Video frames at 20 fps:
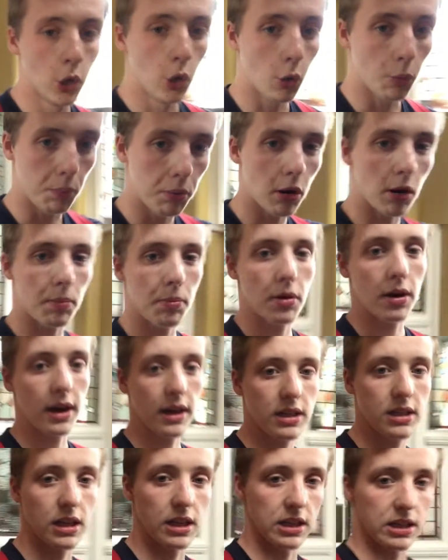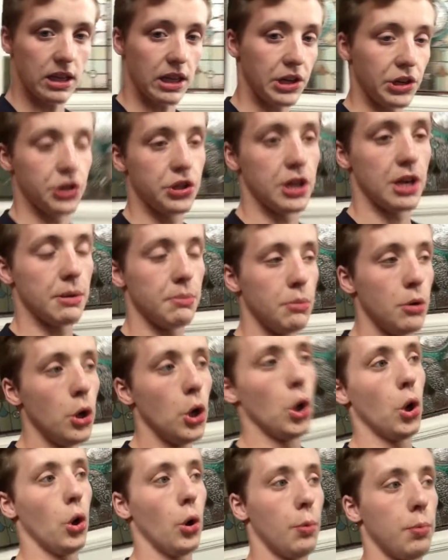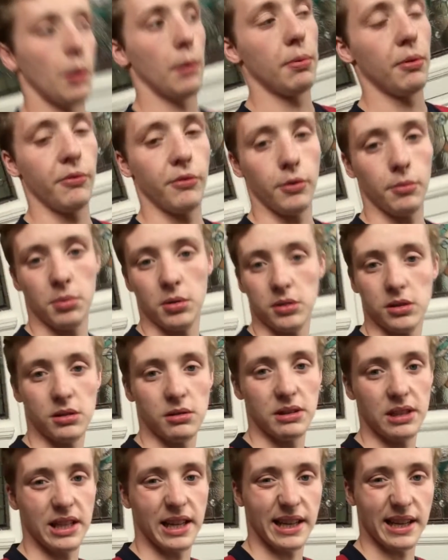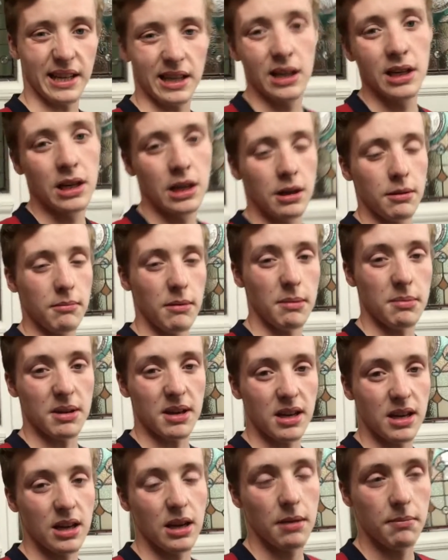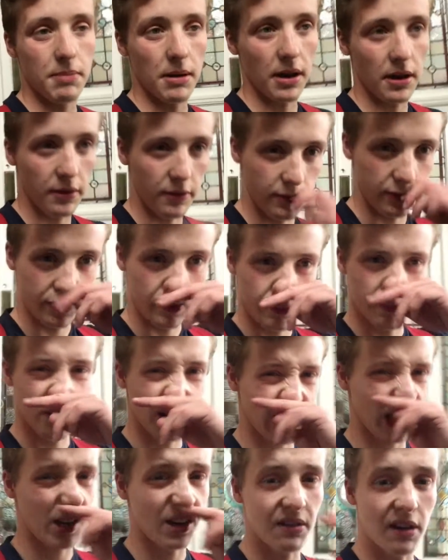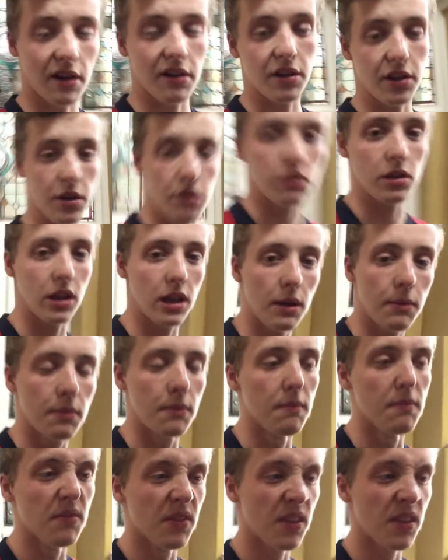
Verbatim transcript: or proper exercise like gym or proper football, only like maybe a bit of knocking around at youth club